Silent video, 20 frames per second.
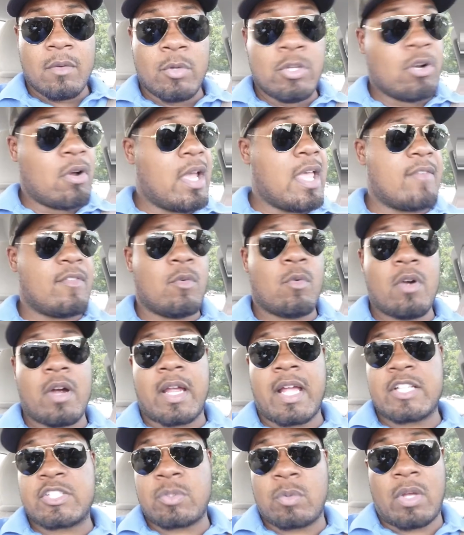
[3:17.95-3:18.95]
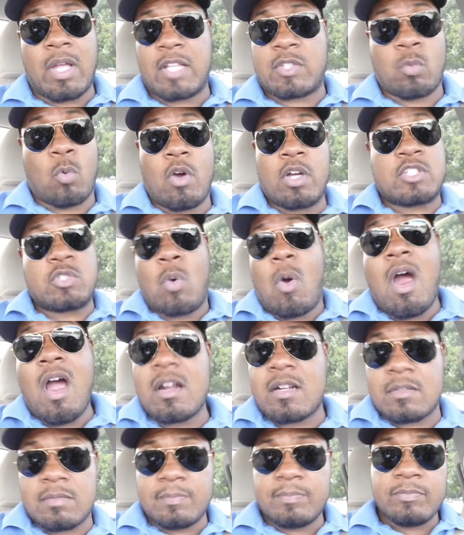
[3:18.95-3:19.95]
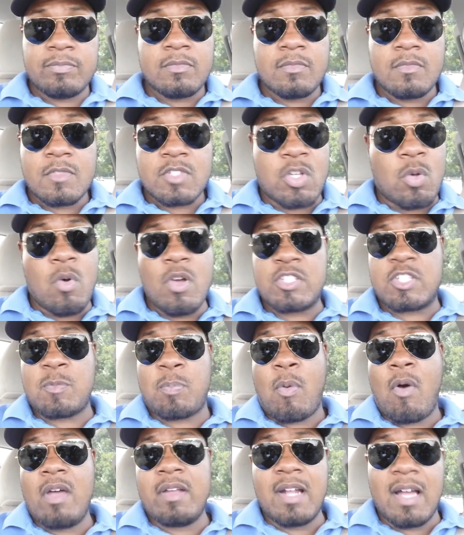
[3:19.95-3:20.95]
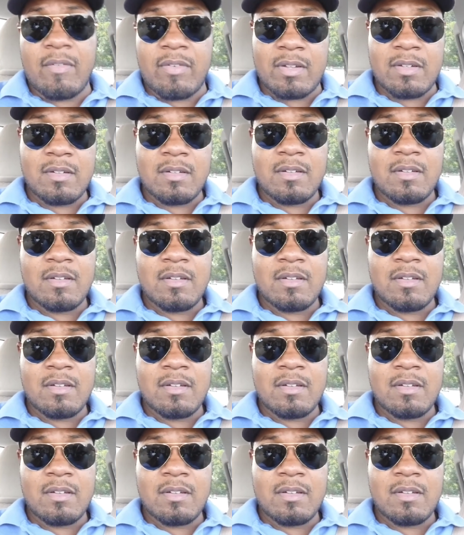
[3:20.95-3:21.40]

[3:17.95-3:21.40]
We don't even work toward them. So what's the point of it?